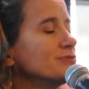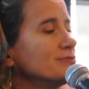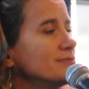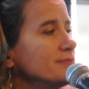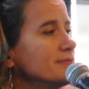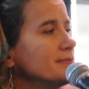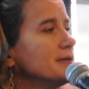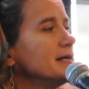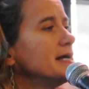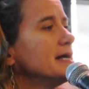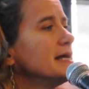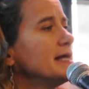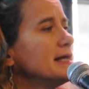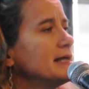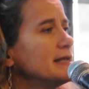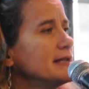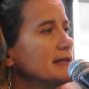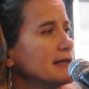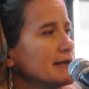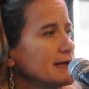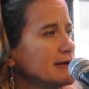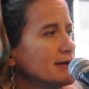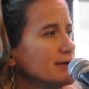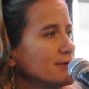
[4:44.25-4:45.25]
too
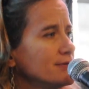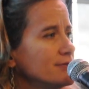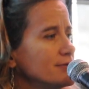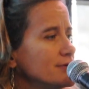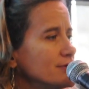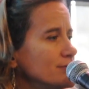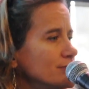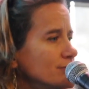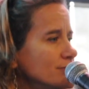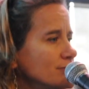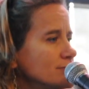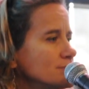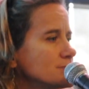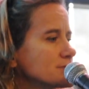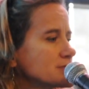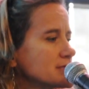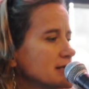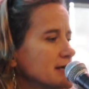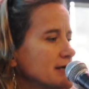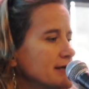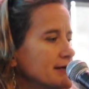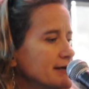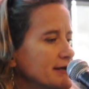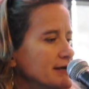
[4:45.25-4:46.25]
many roads,
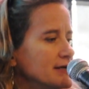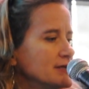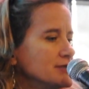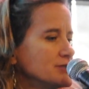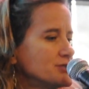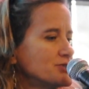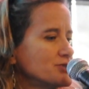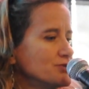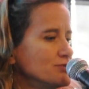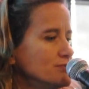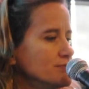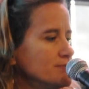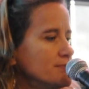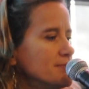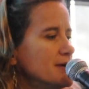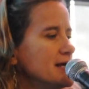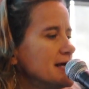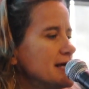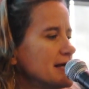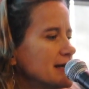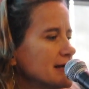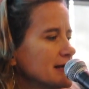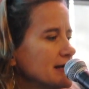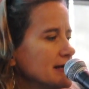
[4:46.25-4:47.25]
too
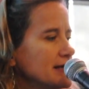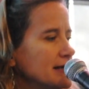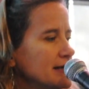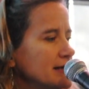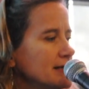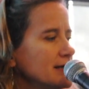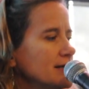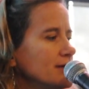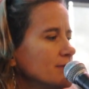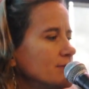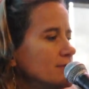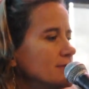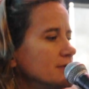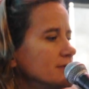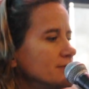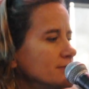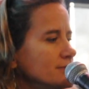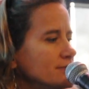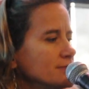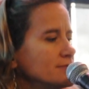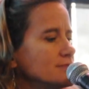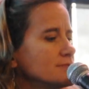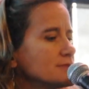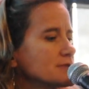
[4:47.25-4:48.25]
many
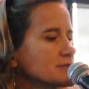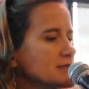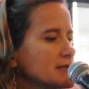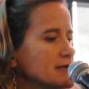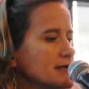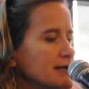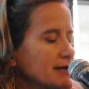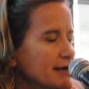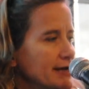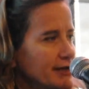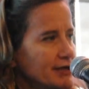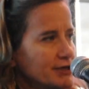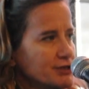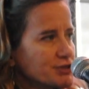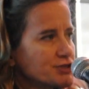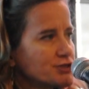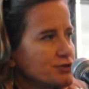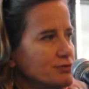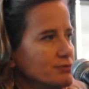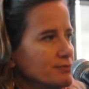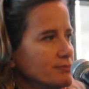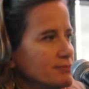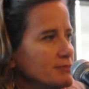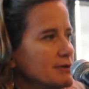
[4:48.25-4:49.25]
roads,
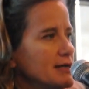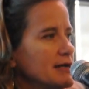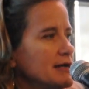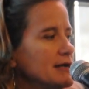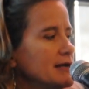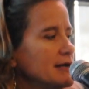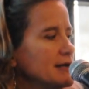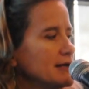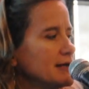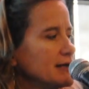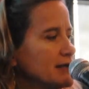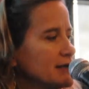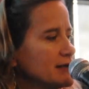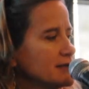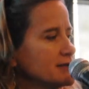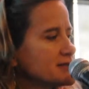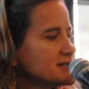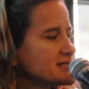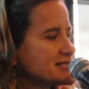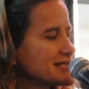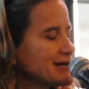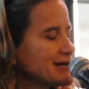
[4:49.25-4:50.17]
too many. This